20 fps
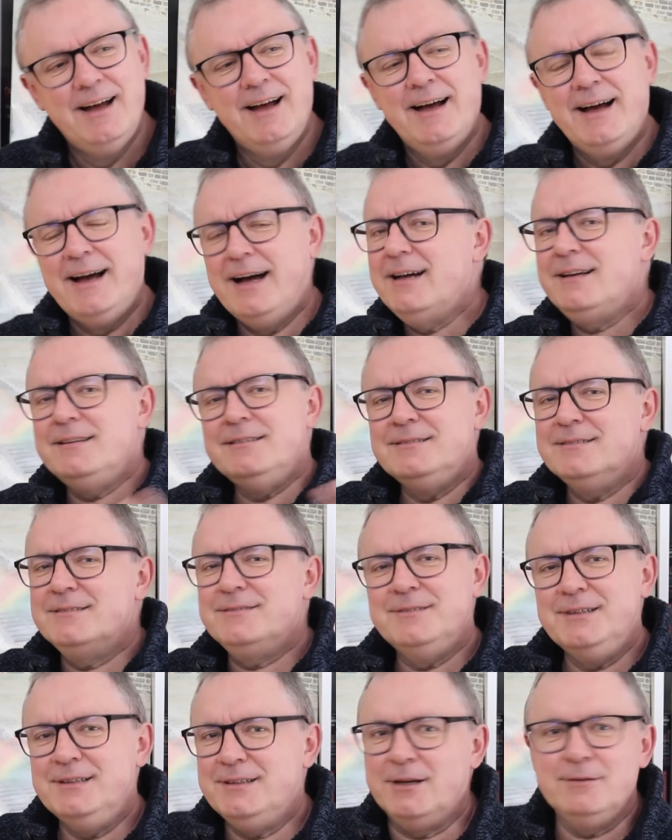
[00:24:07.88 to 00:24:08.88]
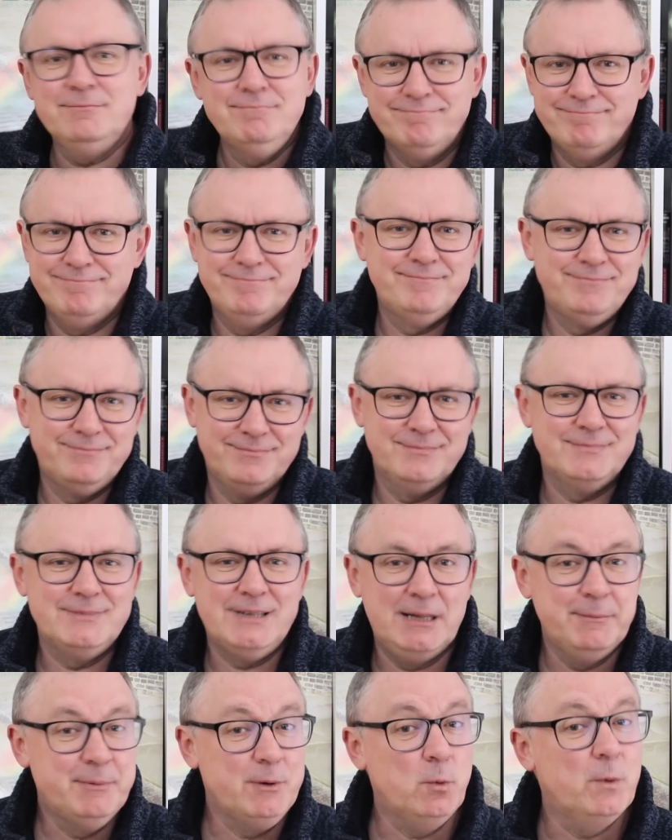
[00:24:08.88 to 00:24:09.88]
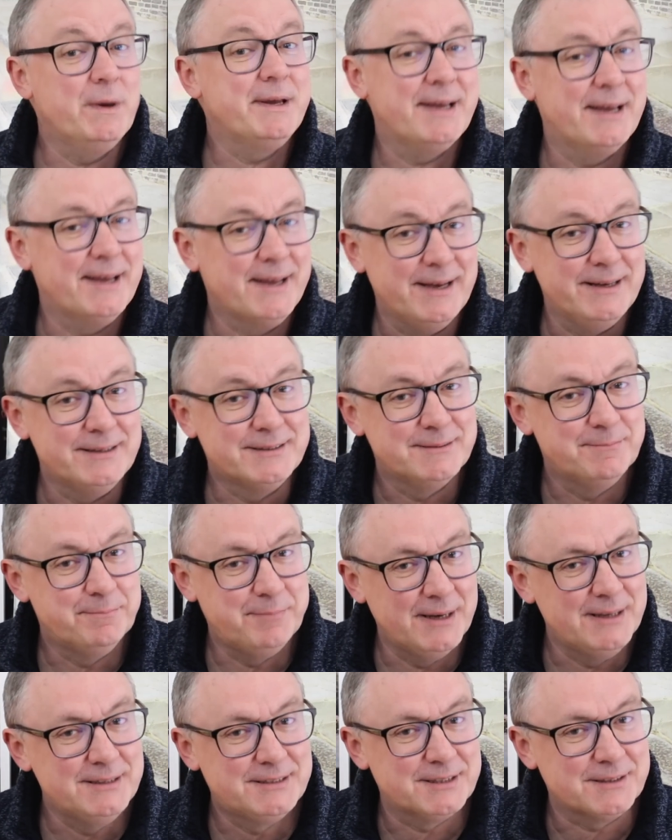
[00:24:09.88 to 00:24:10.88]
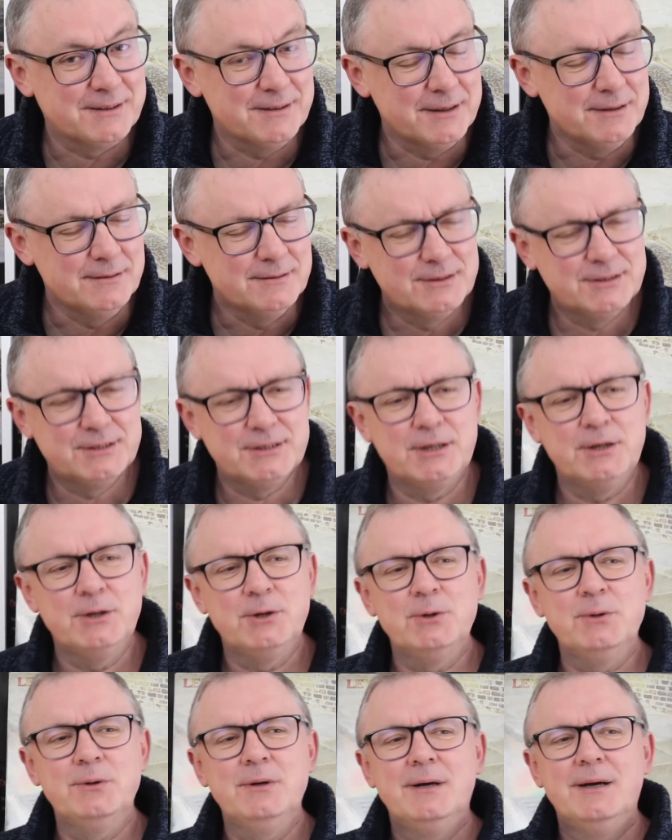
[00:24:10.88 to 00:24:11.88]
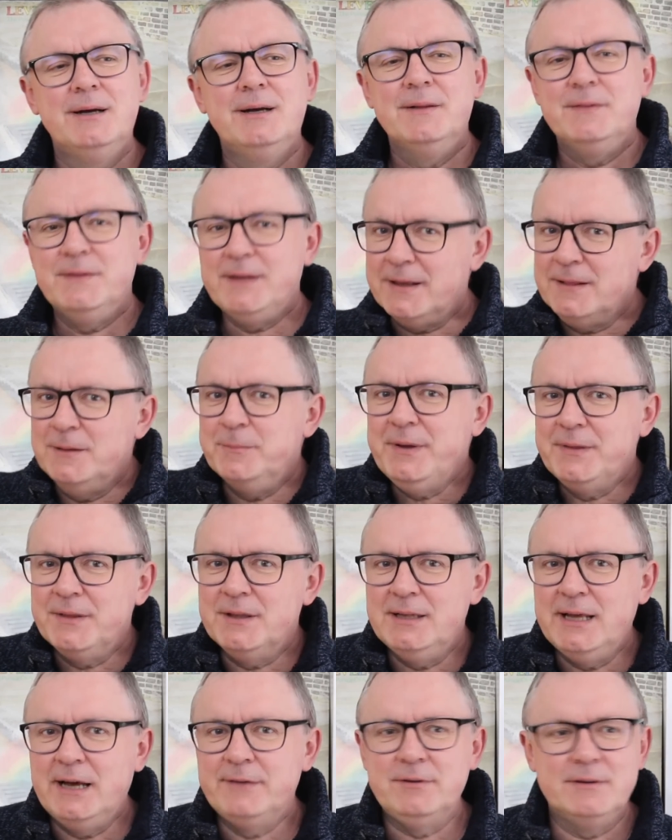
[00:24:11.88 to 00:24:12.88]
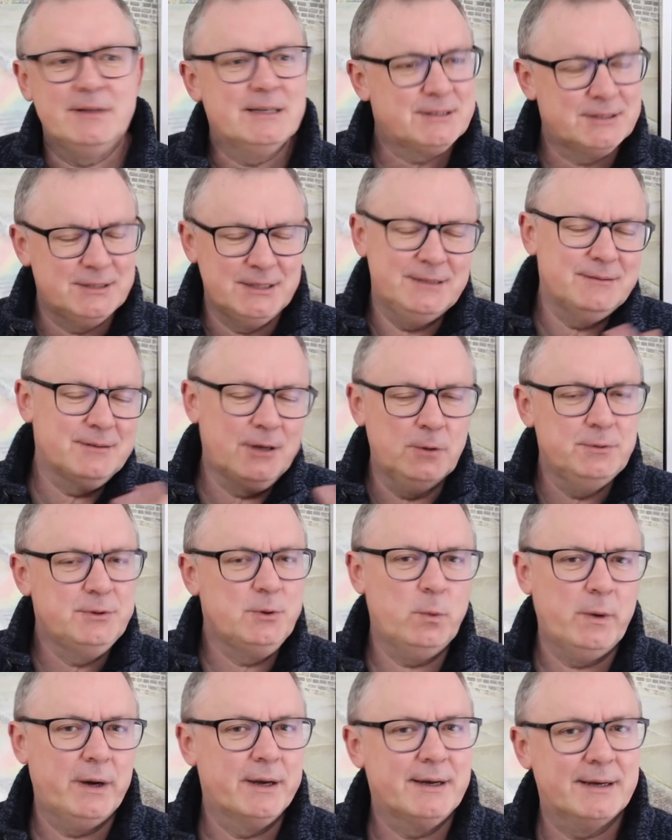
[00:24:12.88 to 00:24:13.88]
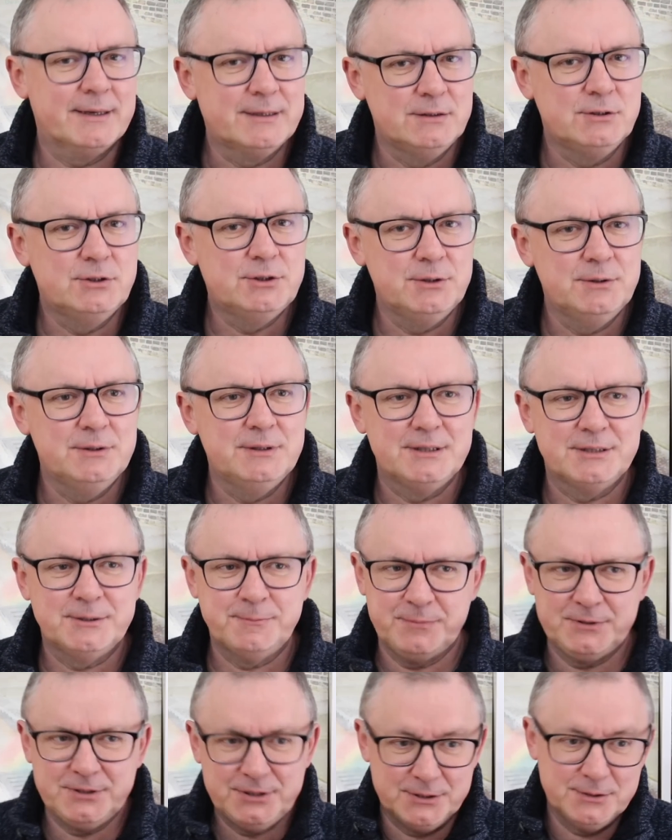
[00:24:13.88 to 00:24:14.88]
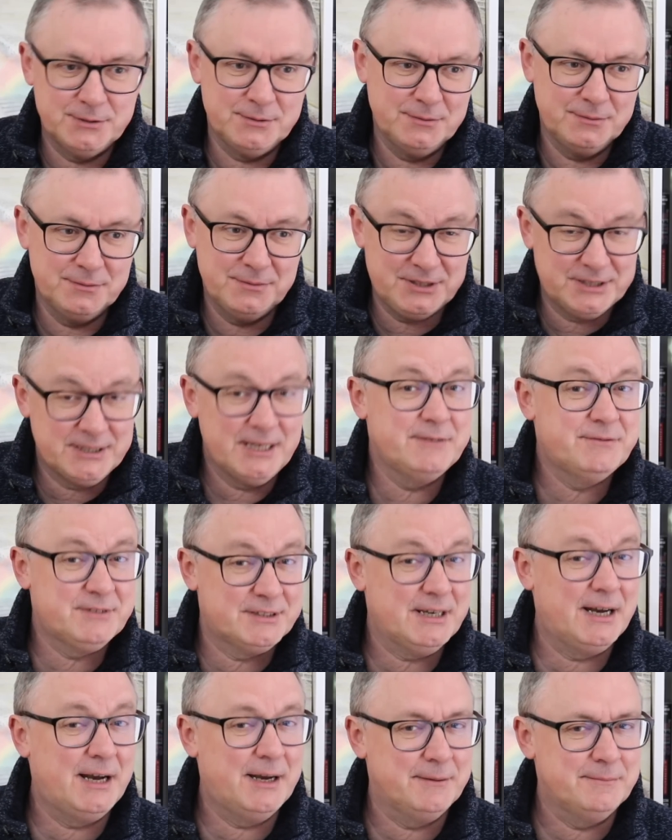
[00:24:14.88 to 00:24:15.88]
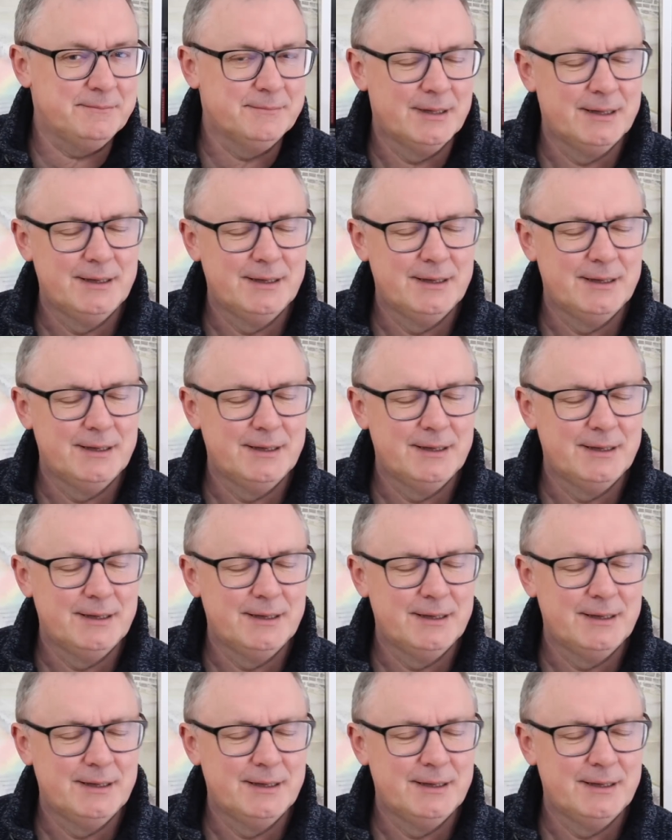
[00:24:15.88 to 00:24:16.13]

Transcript: And, you know, I'll be winging it, basically. So that'll be the level. That's the only way I can do this to save time.